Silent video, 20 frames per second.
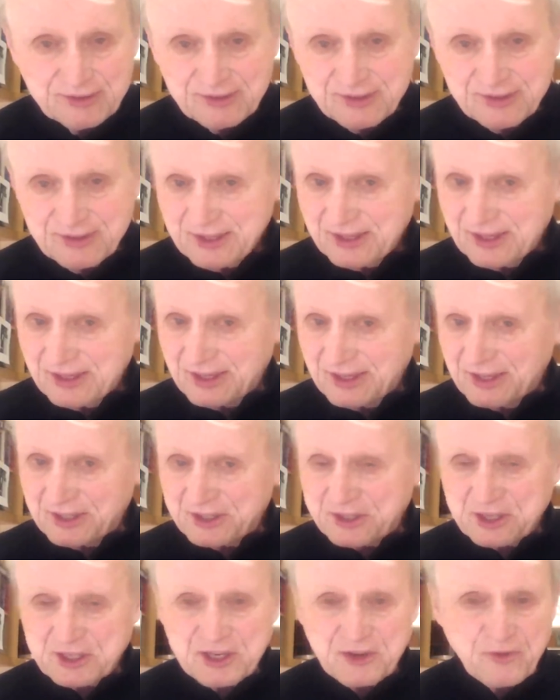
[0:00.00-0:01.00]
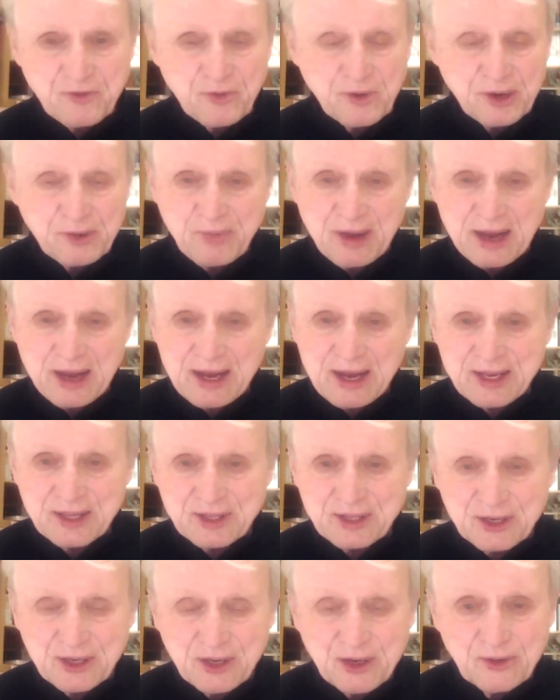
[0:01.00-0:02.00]
This 88-year-old
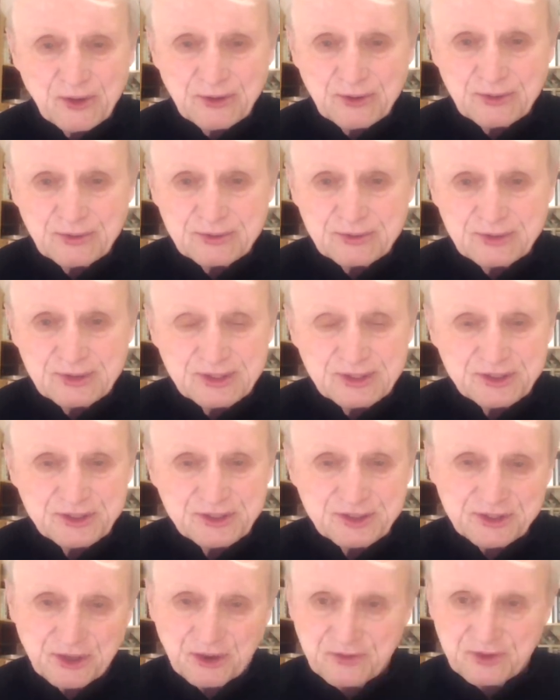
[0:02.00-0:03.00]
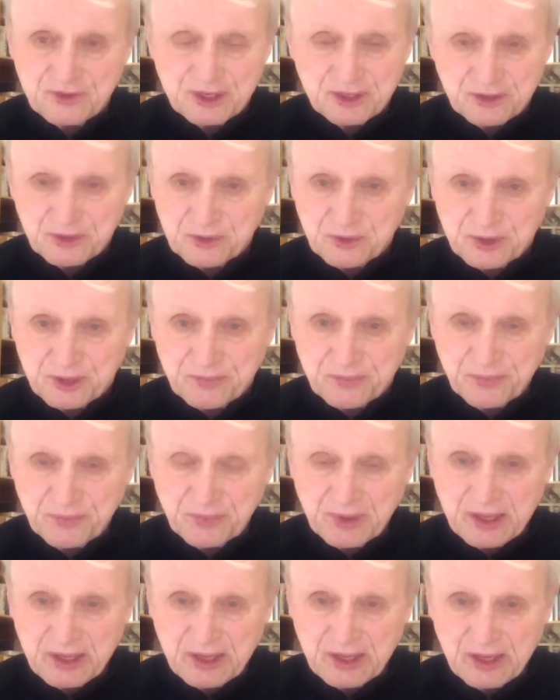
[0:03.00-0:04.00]
man keeps his energy by his
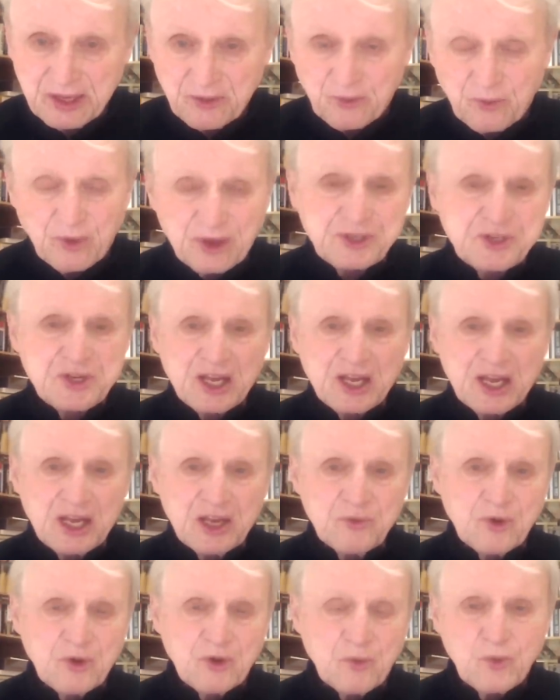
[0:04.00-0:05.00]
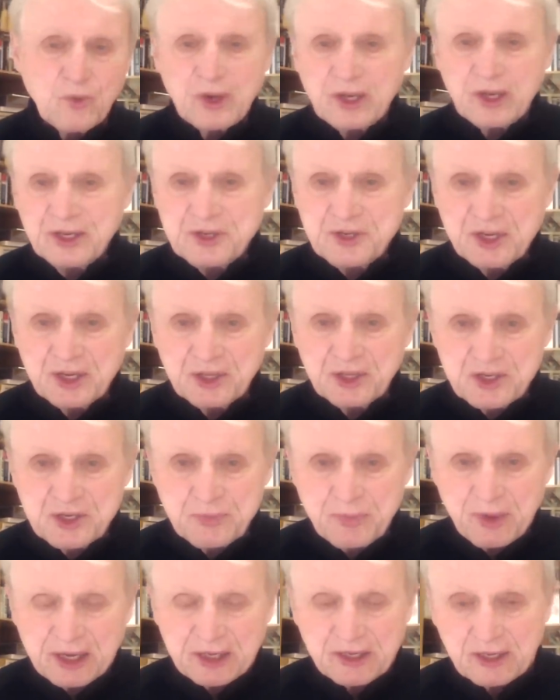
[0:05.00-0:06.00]
attitude, by his passion for
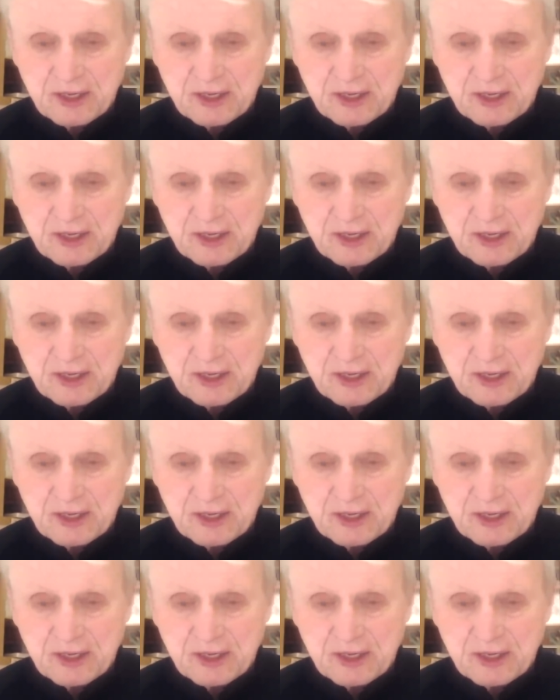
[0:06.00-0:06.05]
America,